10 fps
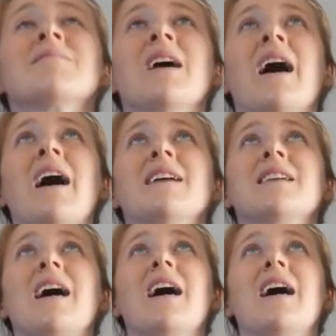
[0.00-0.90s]
And
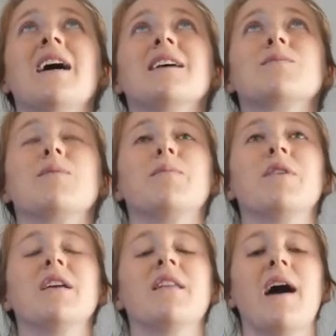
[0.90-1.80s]
as we
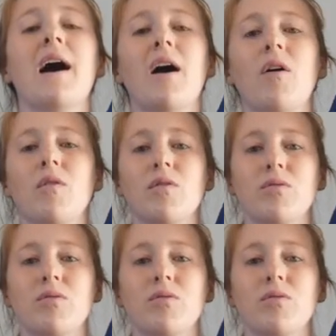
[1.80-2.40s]
breathe out,